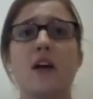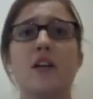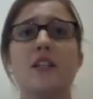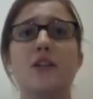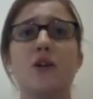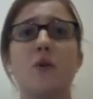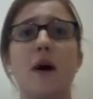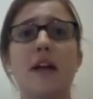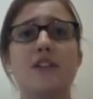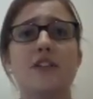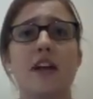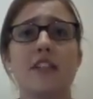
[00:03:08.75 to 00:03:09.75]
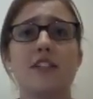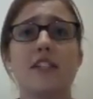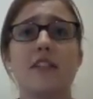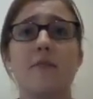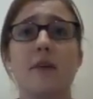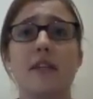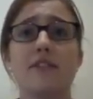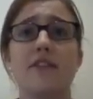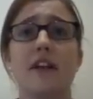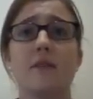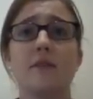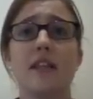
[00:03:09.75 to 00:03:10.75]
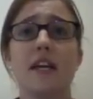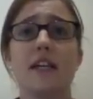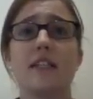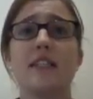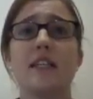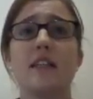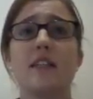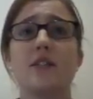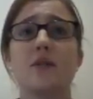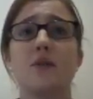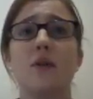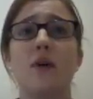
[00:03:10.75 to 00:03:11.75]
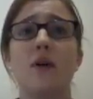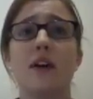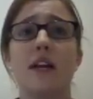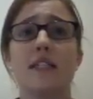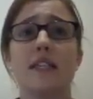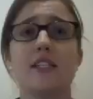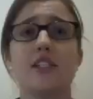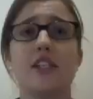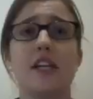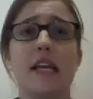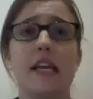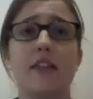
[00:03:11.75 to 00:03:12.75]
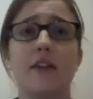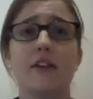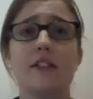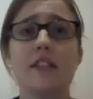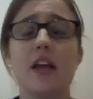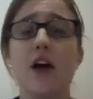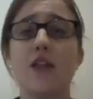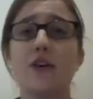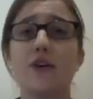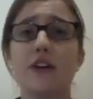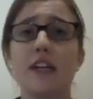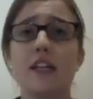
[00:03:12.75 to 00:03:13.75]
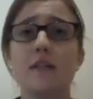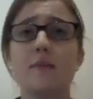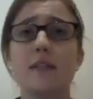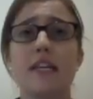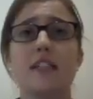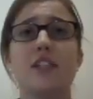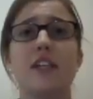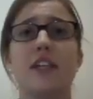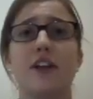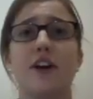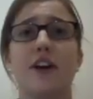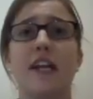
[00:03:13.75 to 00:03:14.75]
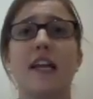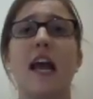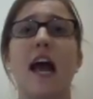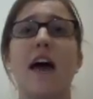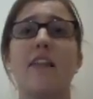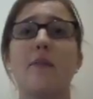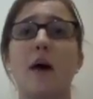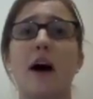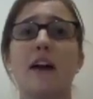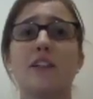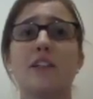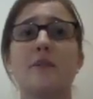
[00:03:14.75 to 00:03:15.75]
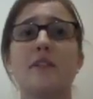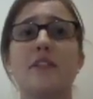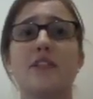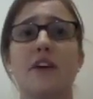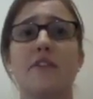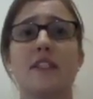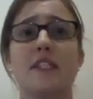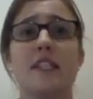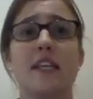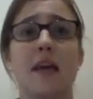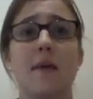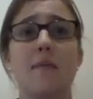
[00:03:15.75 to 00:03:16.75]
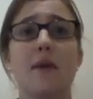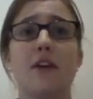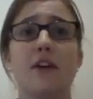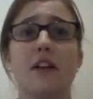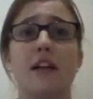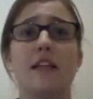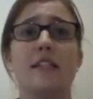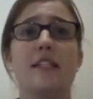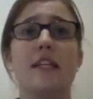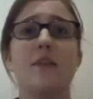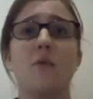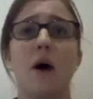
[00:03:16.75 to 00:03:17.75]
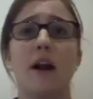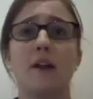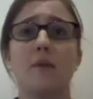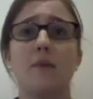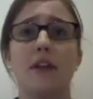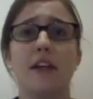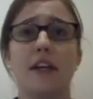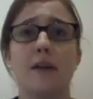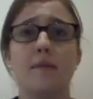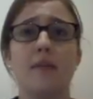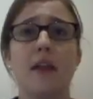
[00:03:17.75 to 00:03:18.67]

School-wide strategies have been developed that consider the school organisation and ethos, the curriculum teaching and learning, and the partnerships and services that can be utilised in the wider community.